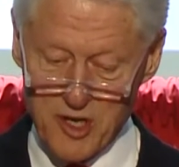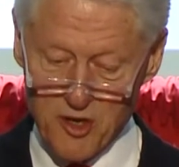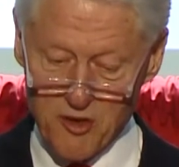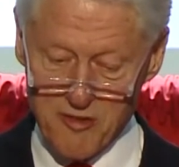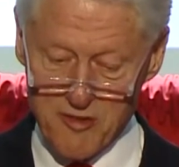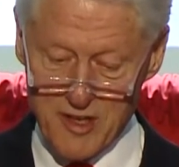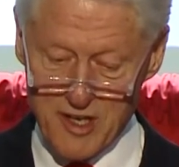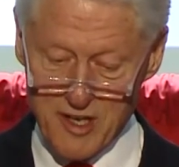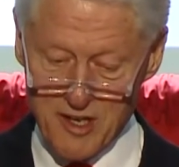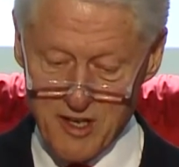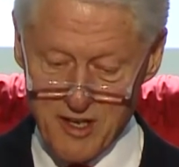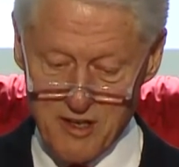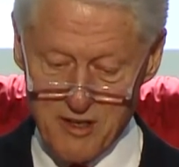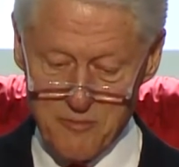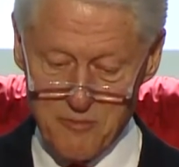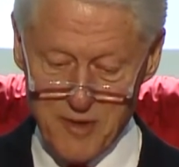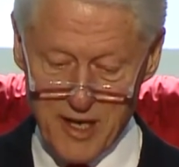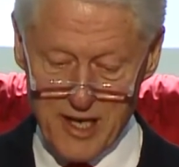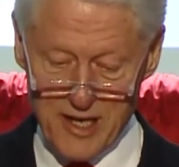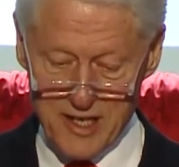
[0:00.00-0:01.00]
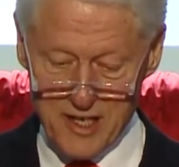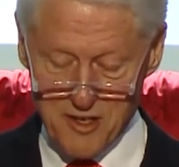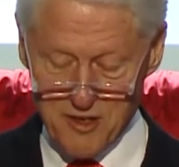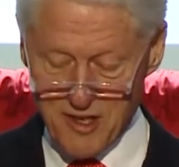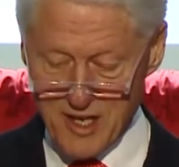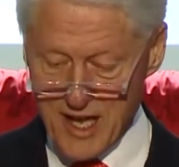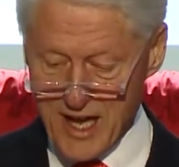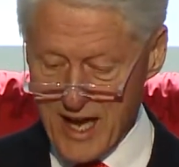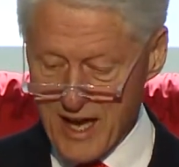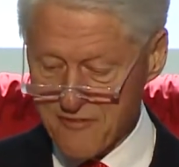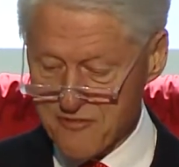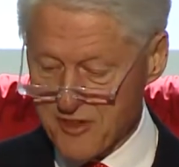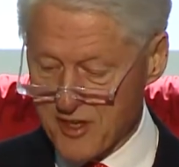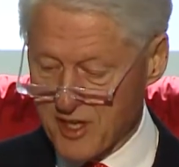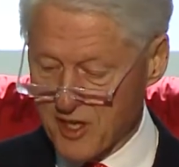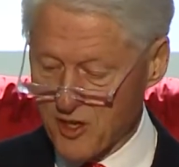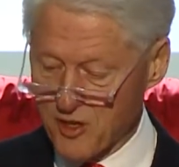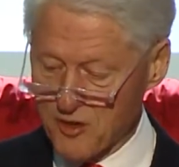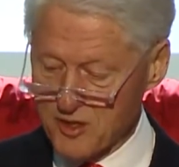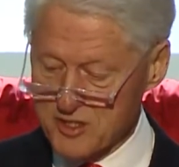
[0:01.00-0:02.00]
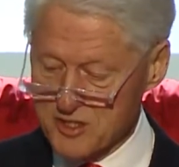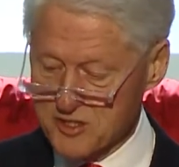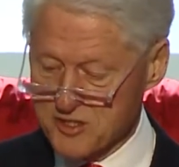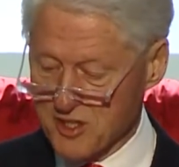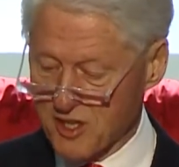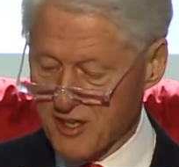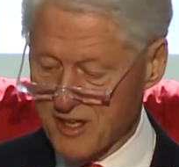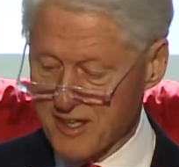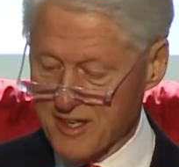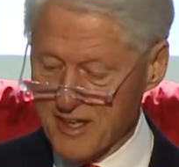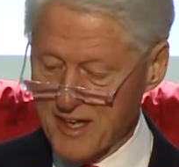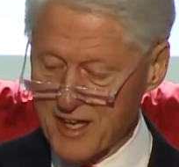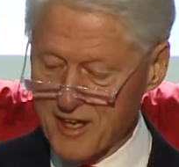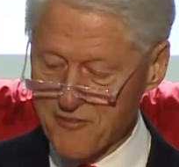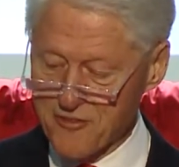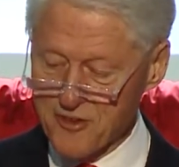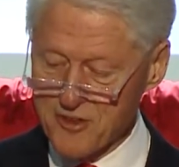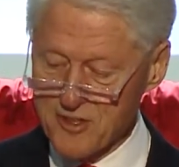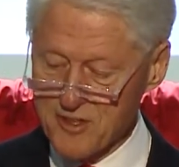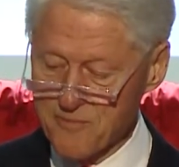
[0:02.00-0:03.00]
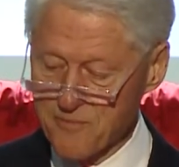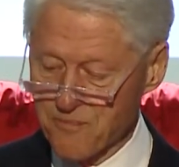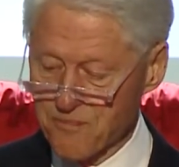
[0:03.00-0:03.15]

over there about a year and a half ago and started an effort